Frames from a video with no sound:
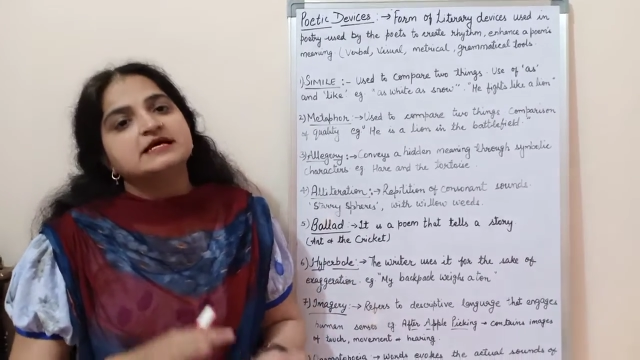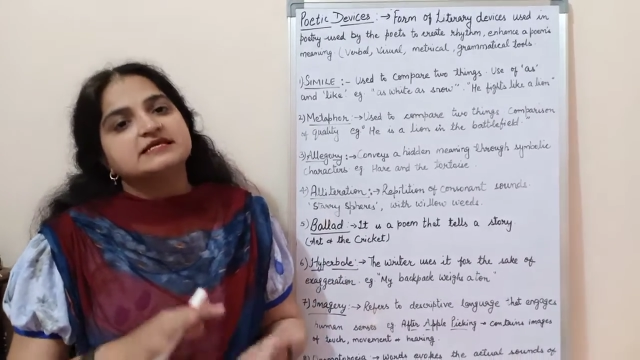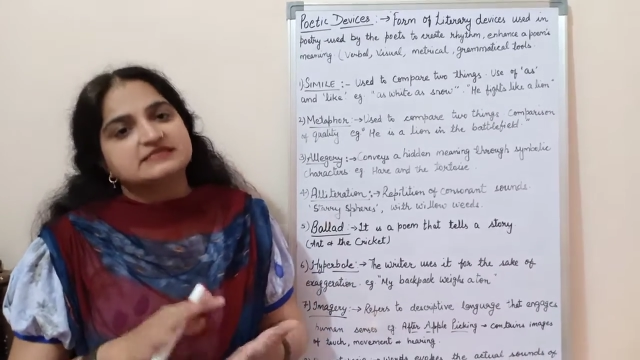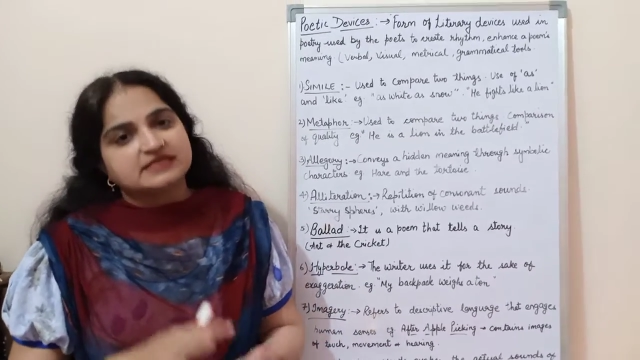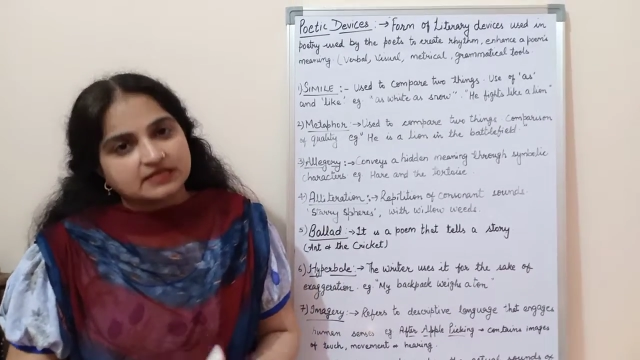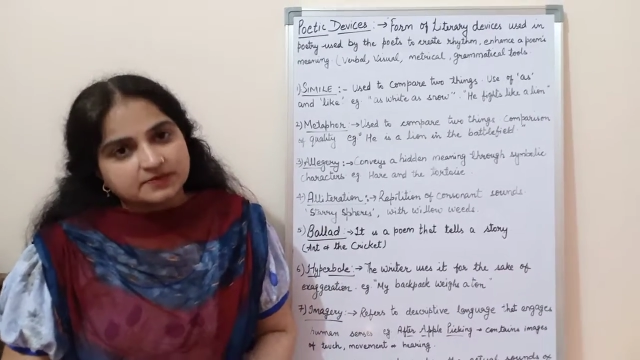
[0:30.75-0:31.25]

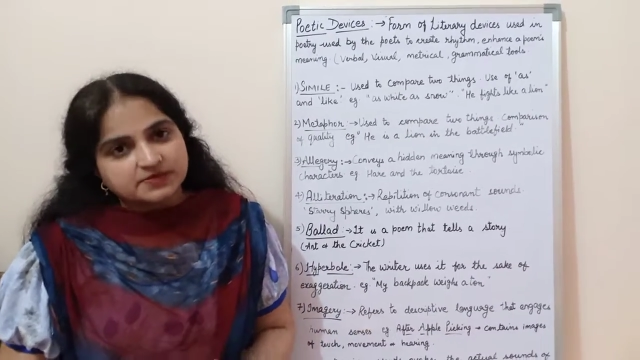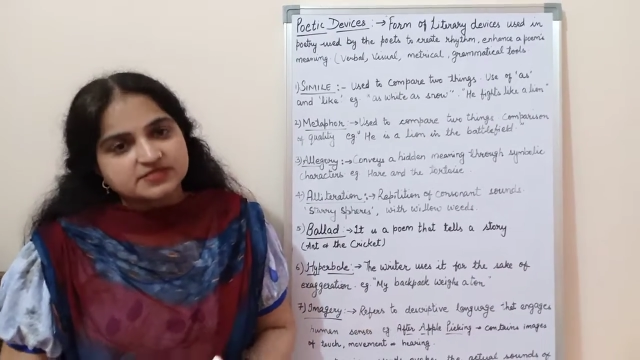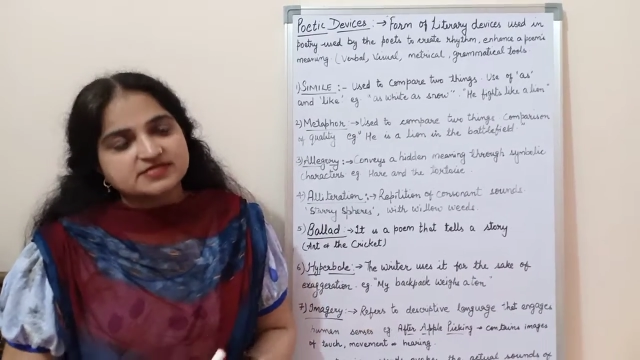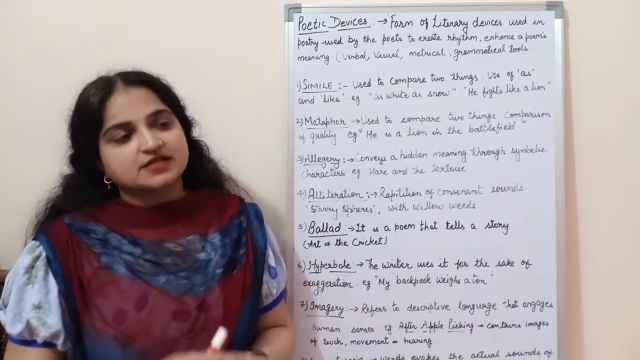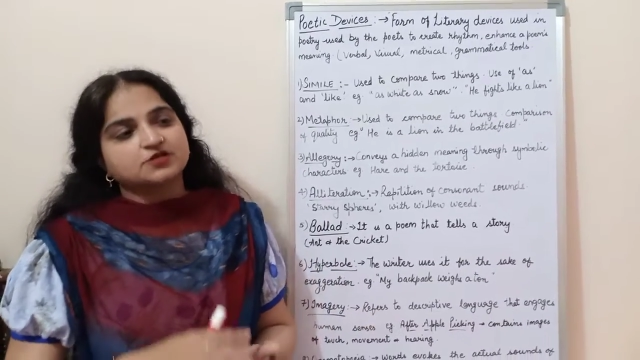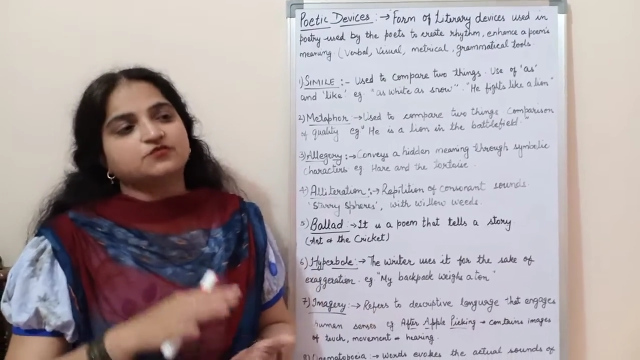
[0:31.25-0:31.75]

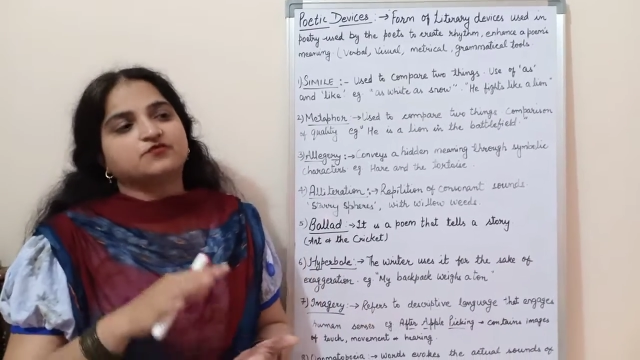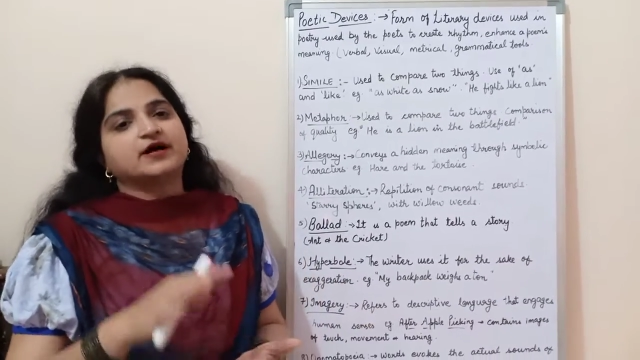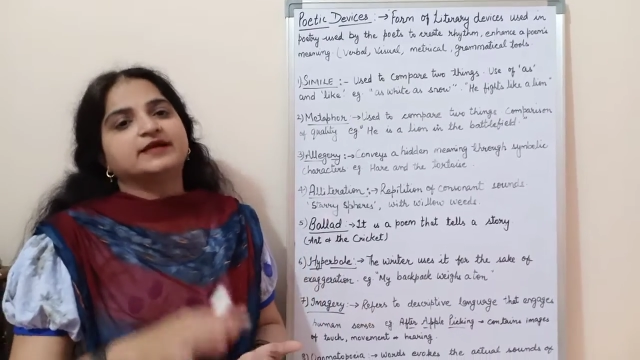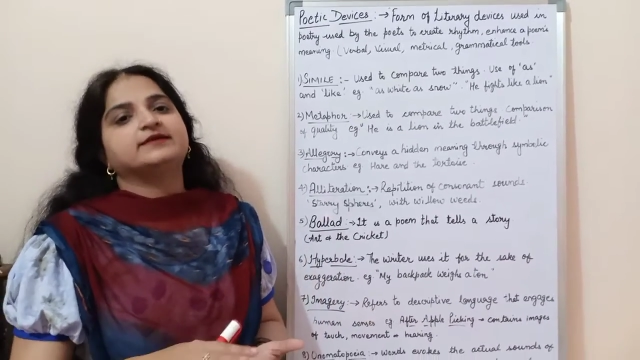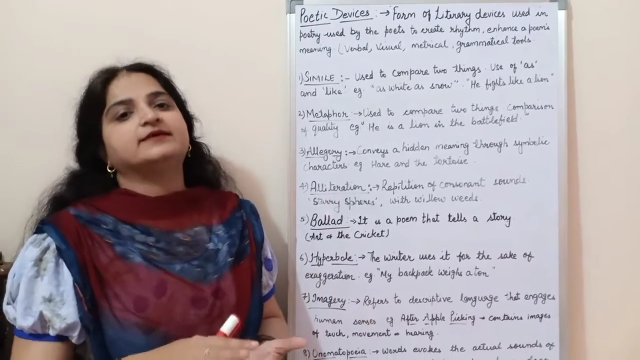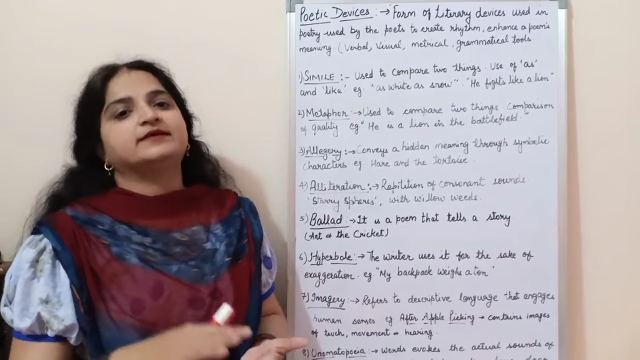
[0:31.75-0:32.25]
syllabus and you
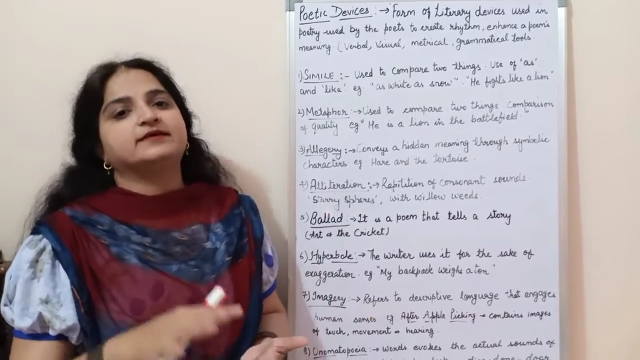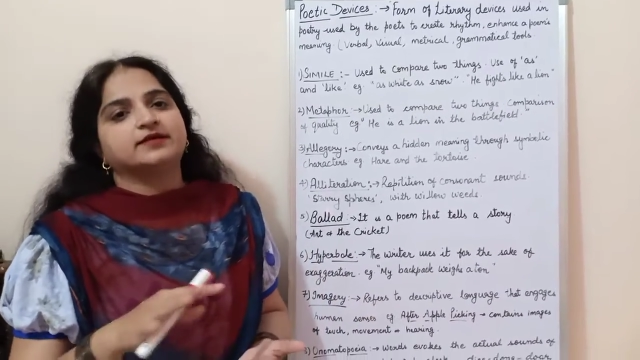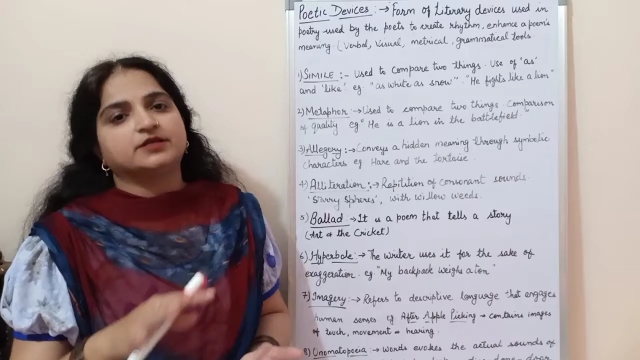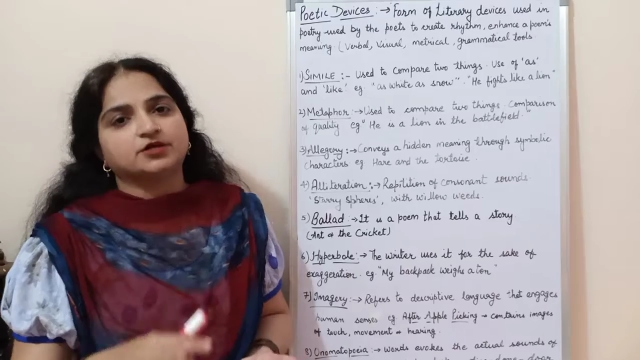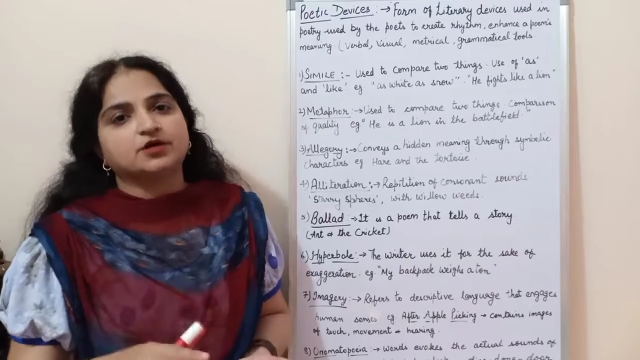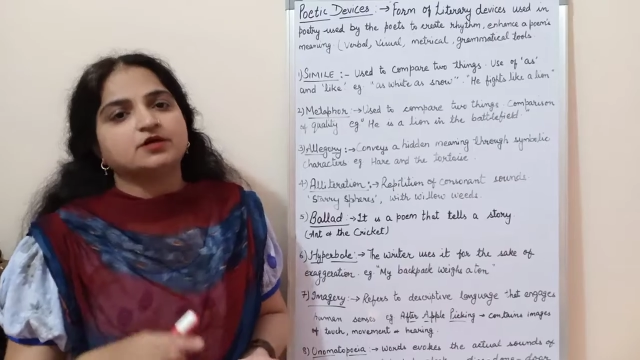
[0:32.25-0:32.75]
find it
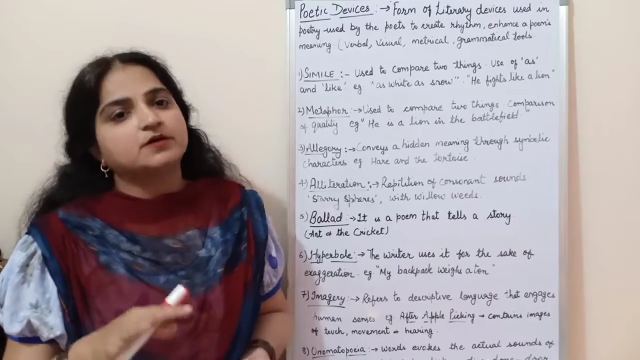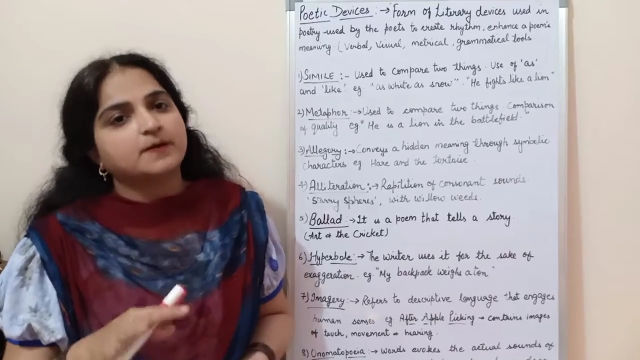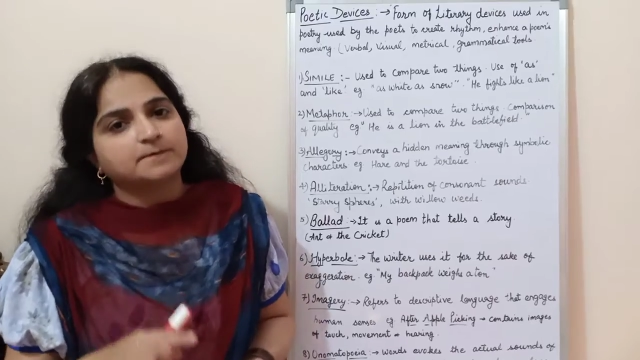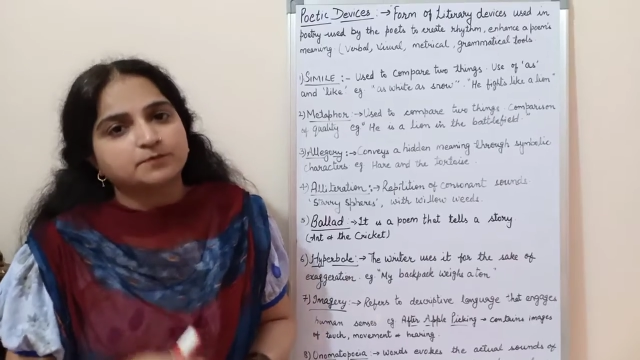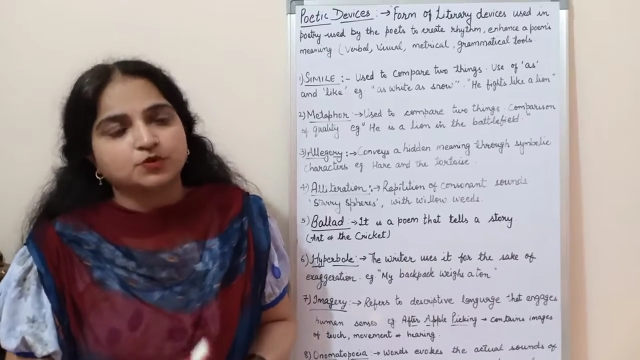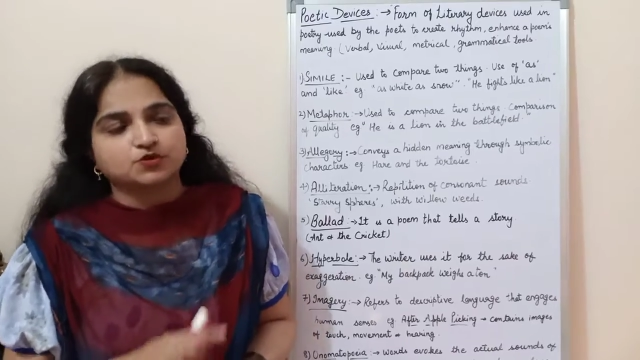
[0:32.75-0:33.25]
in your
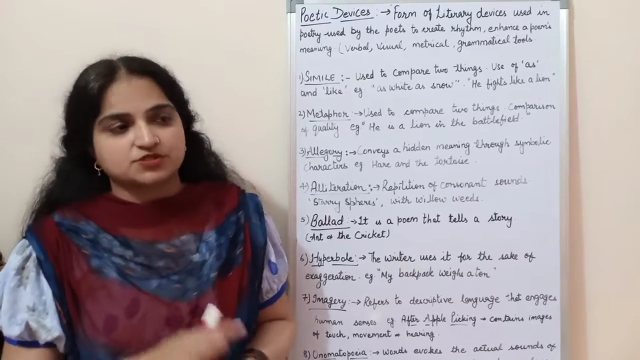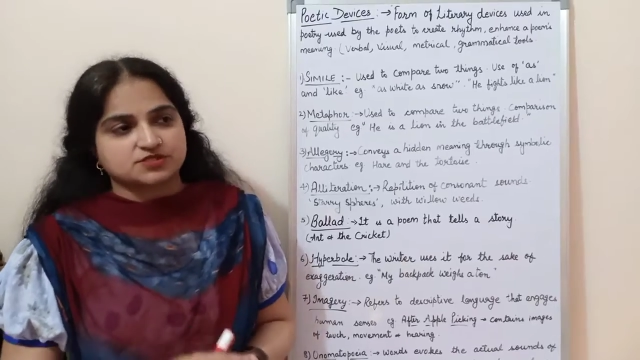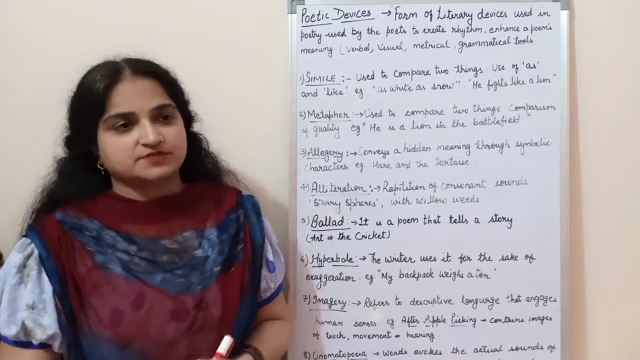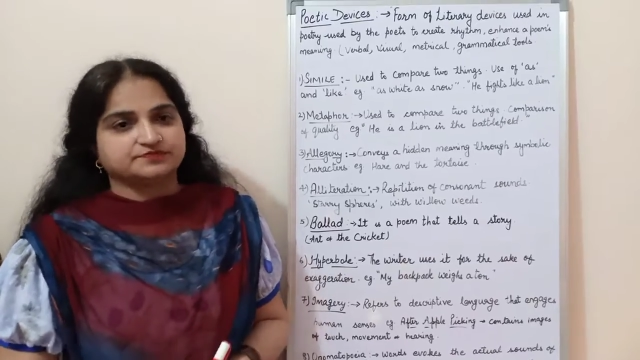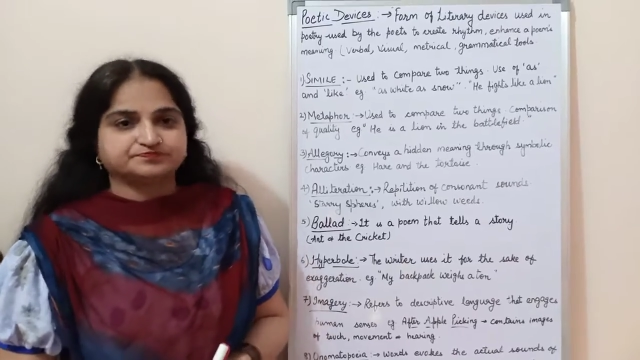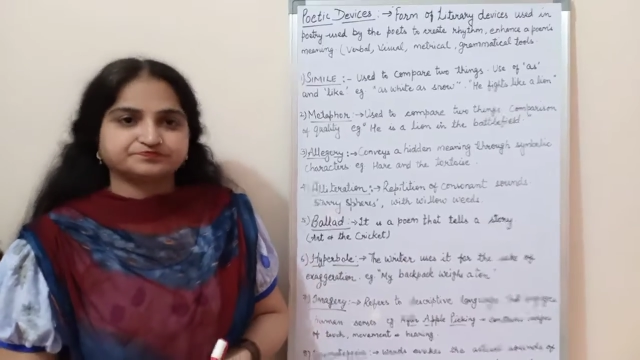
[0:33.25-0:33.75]

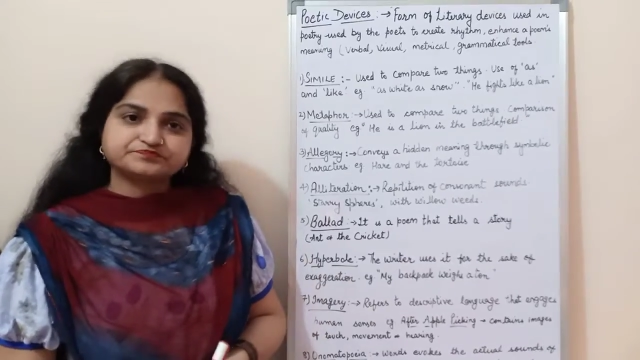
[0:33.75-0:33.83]
books.